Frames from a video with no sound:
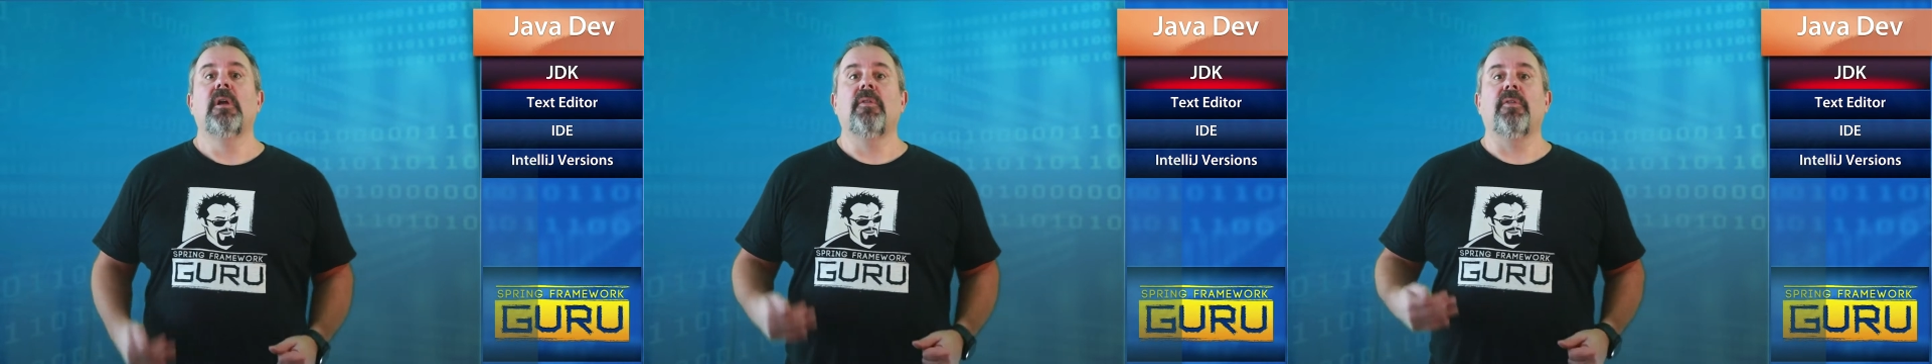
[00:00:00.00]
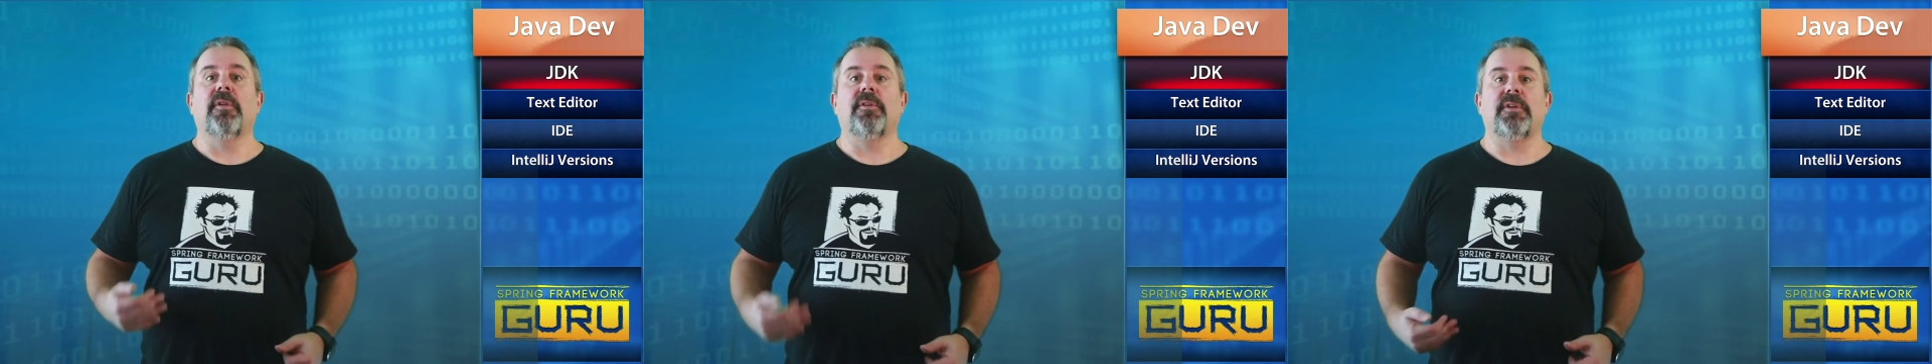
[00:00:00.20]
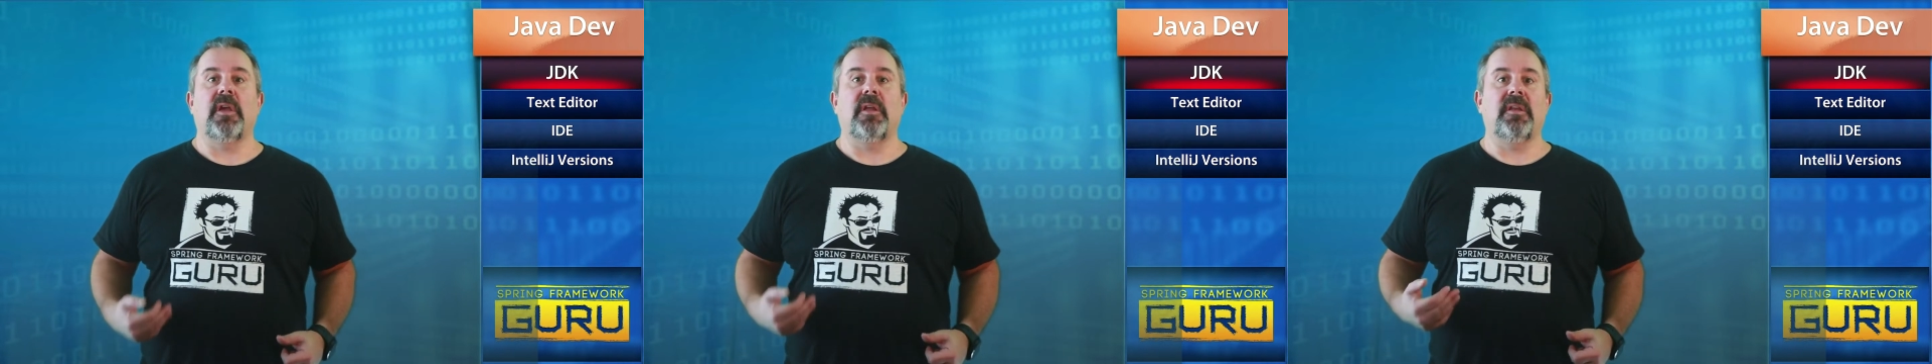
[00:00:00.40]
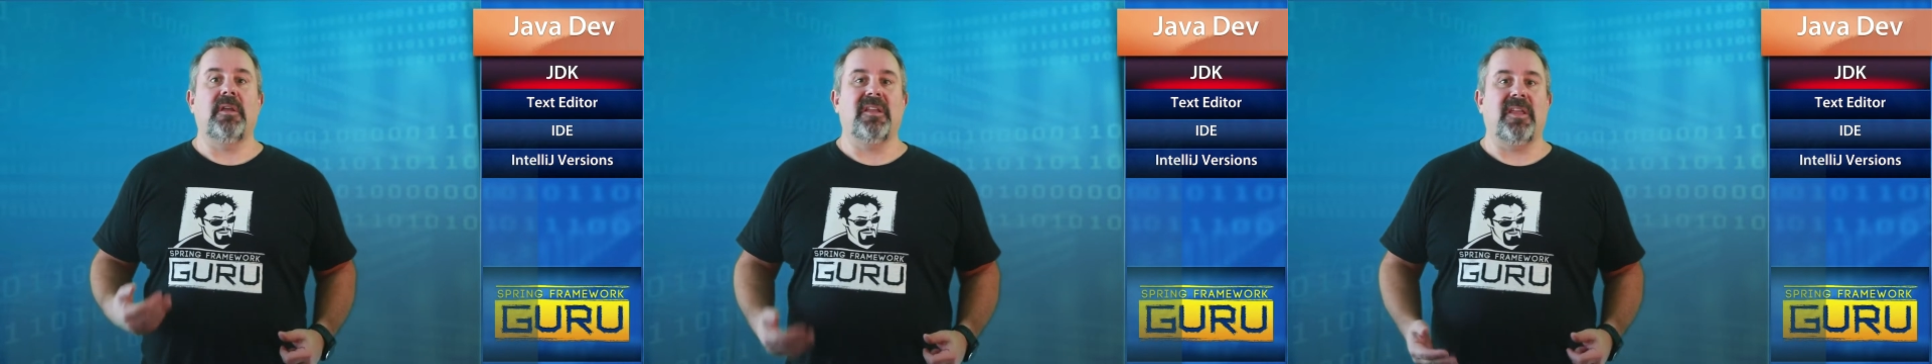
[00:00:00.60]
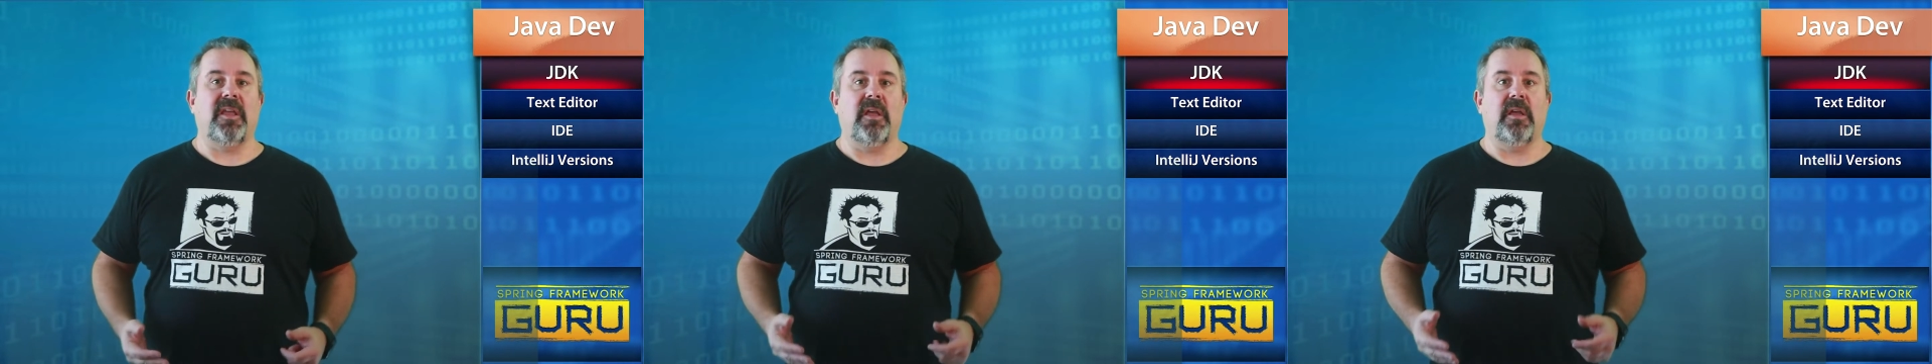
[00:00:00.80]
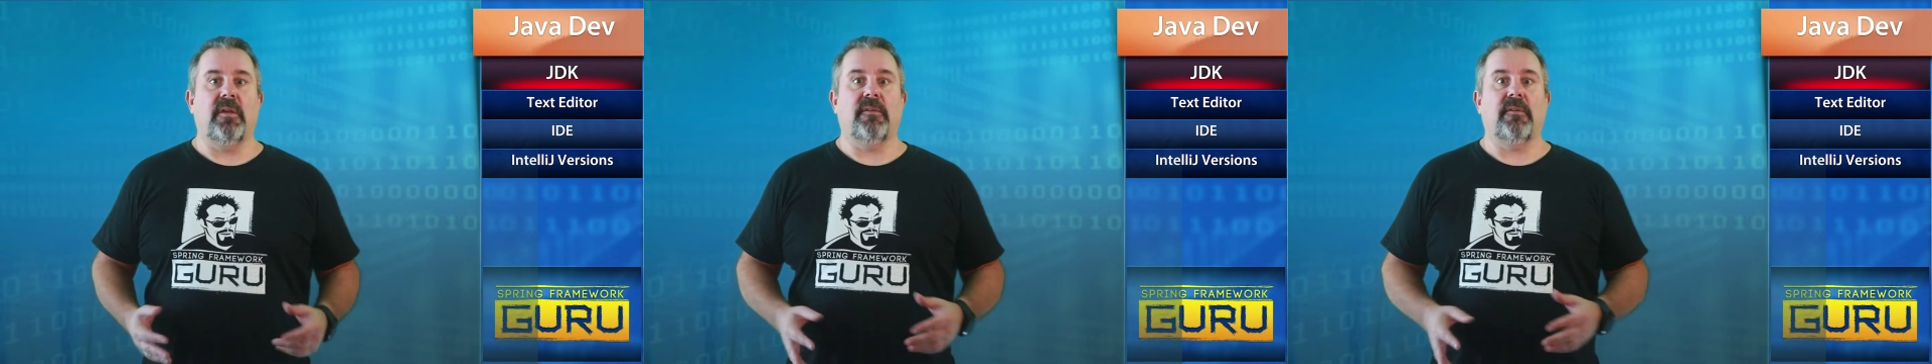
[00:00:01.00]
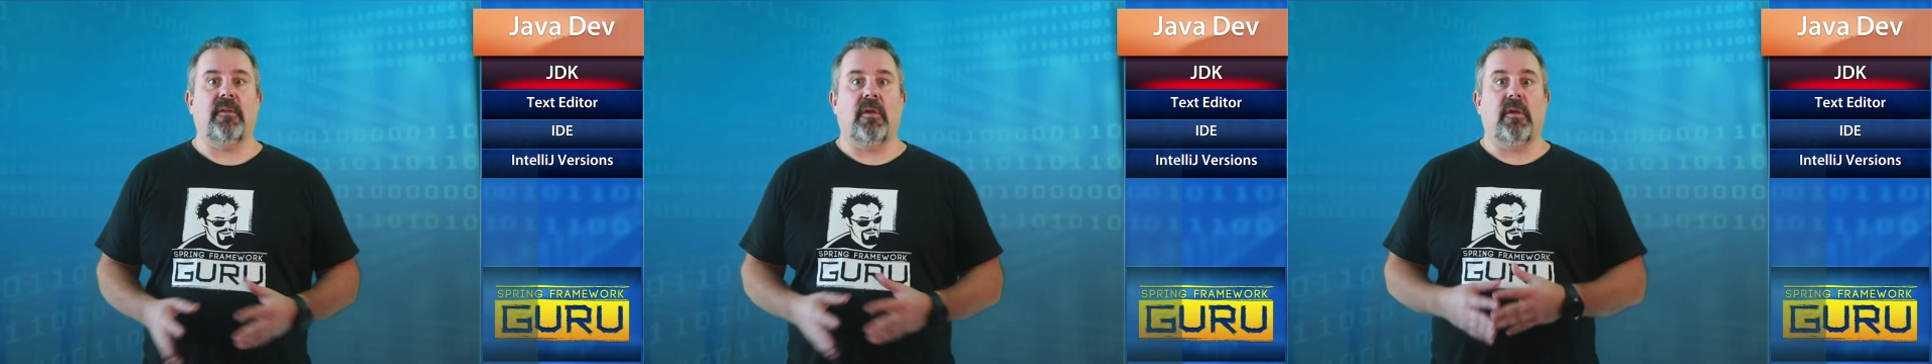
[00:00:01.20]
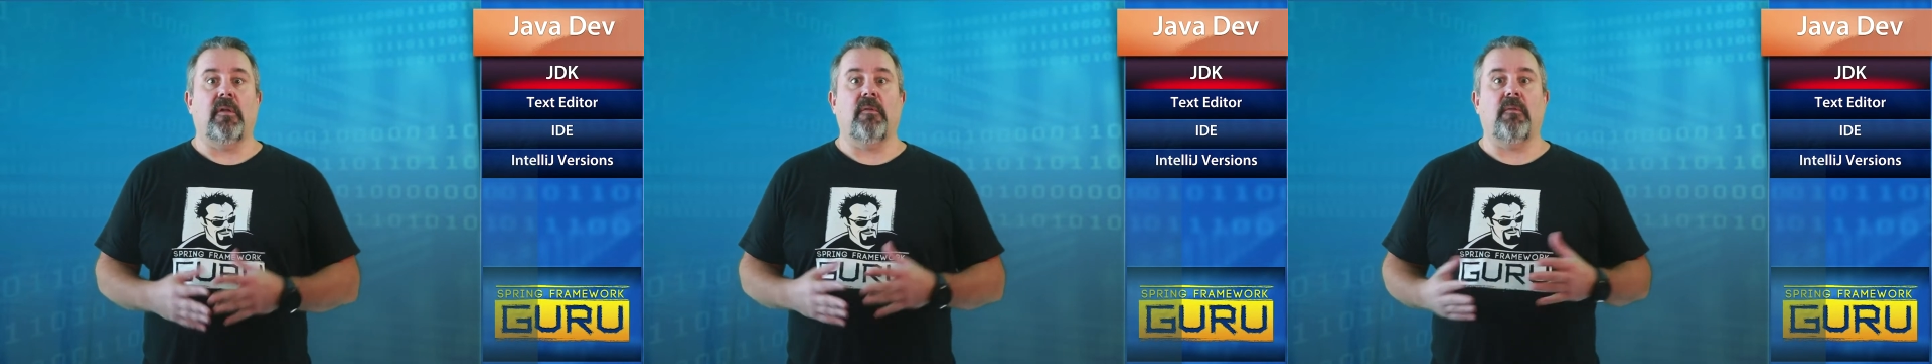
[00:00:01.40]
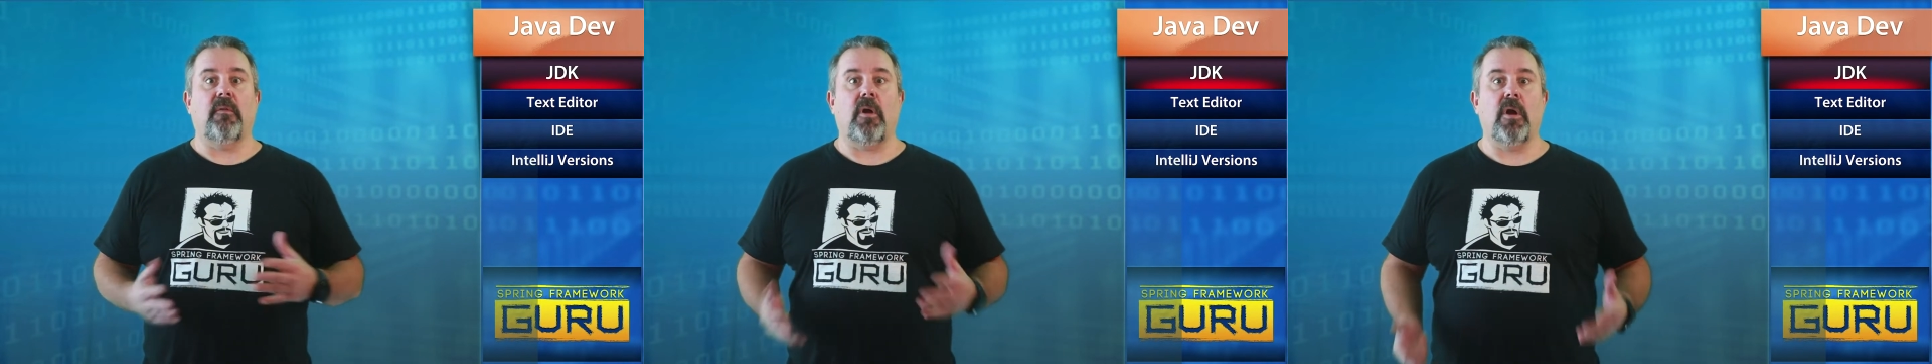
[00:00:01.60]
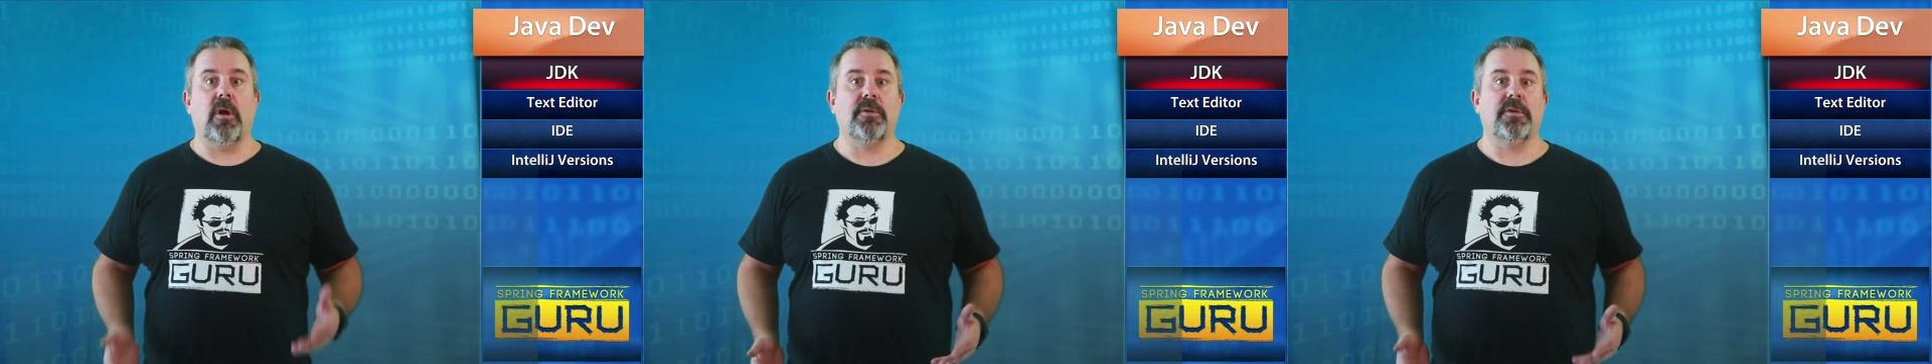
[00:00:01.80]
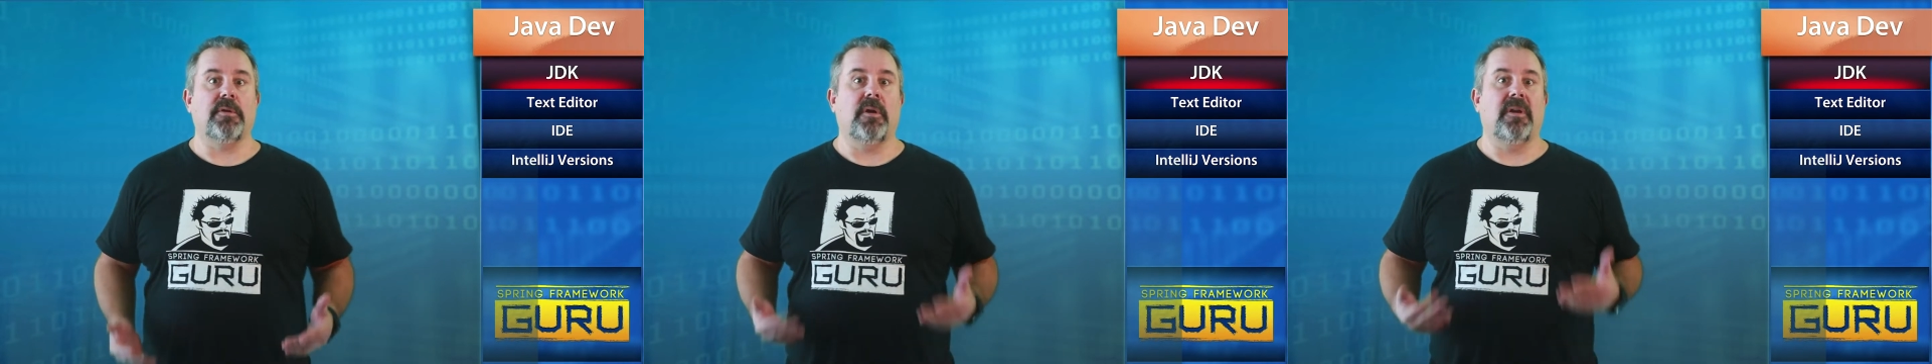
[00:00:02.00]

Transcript: The JDK is larger